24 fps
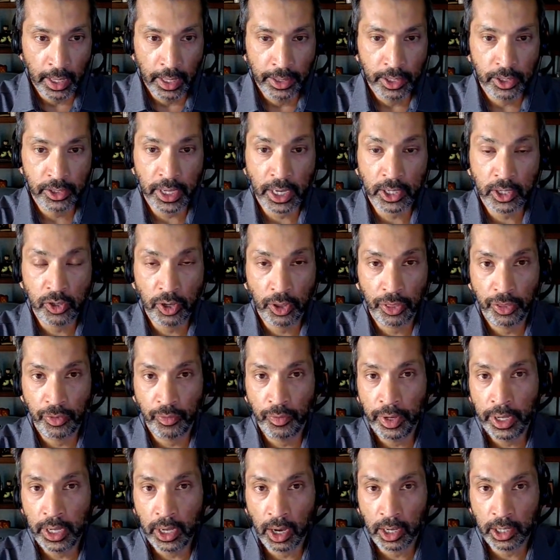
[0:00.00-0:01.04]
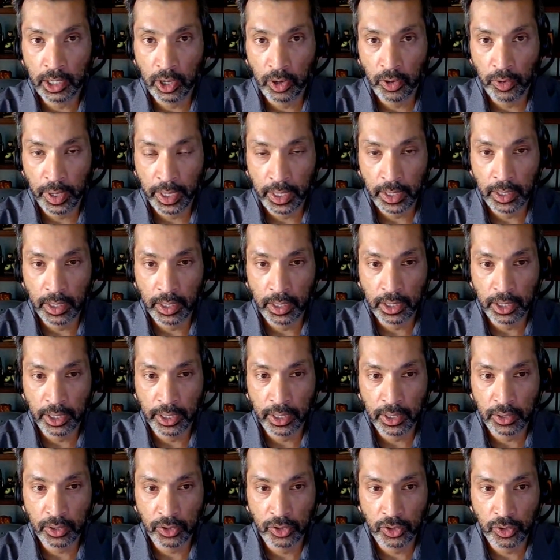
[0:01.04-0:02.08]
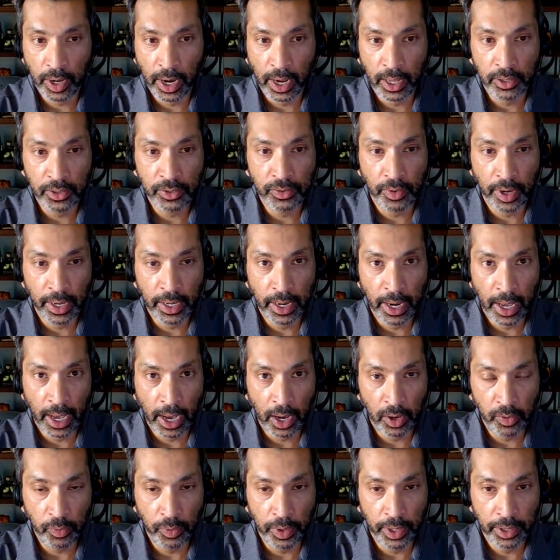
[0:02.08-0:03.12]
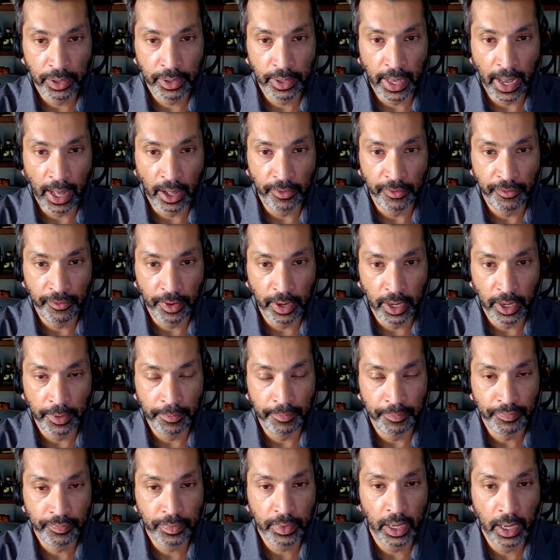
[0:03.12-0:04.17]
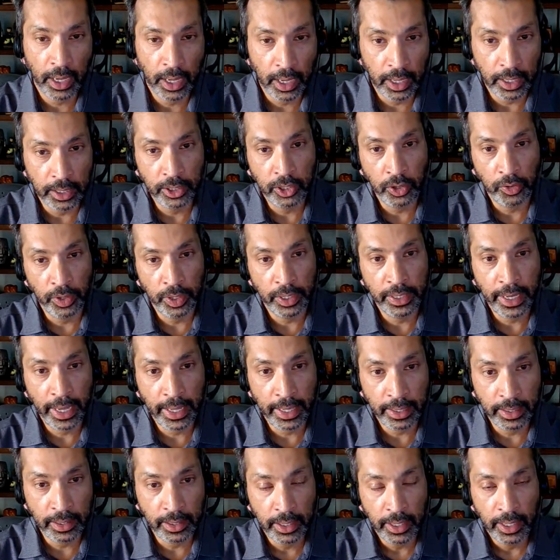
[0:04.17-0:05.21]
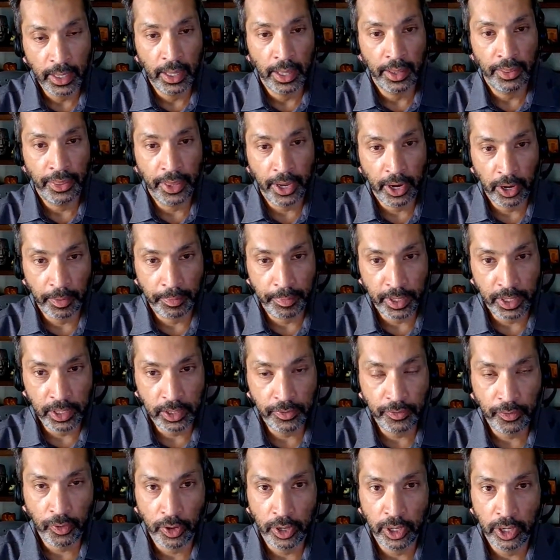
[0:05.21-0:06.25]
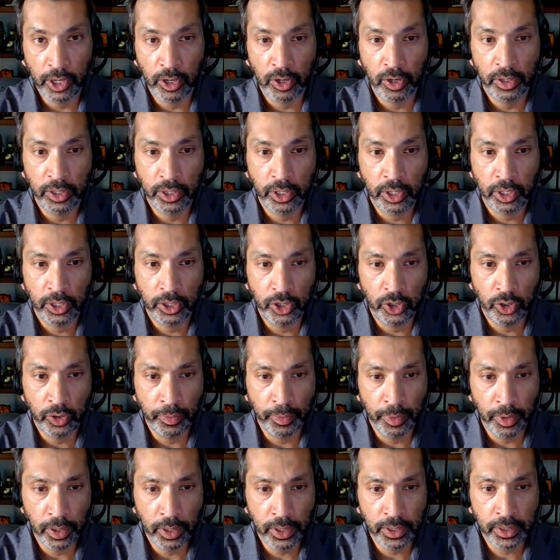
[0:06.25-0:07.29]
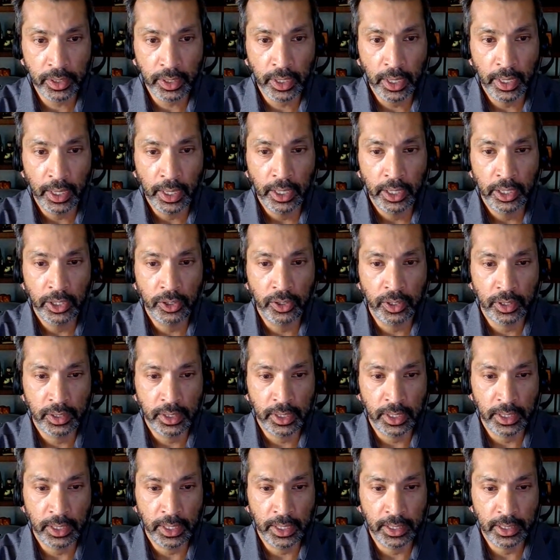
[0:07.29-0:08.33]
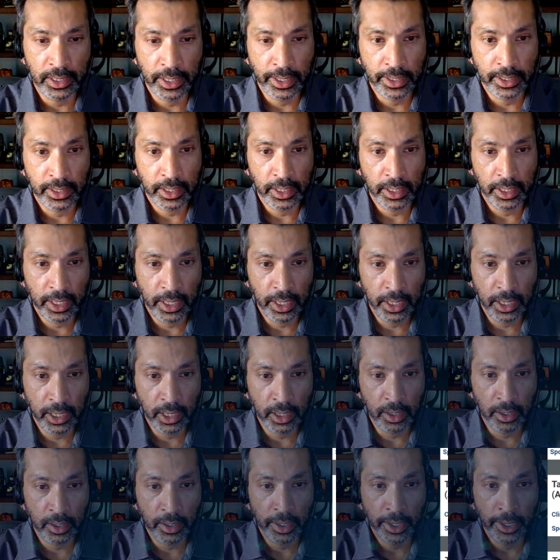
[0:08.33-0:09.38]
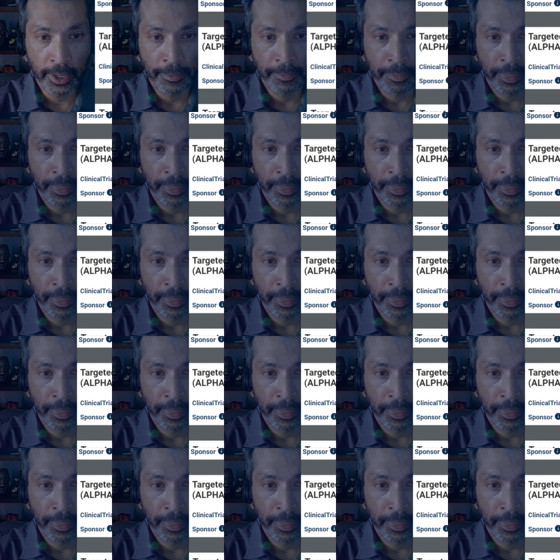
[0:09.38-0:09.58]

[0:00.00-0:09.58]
There's actually three ongoing clinical trials right now with alpha dotatate therapies for neuroendocrine tumors. You can see these listed here.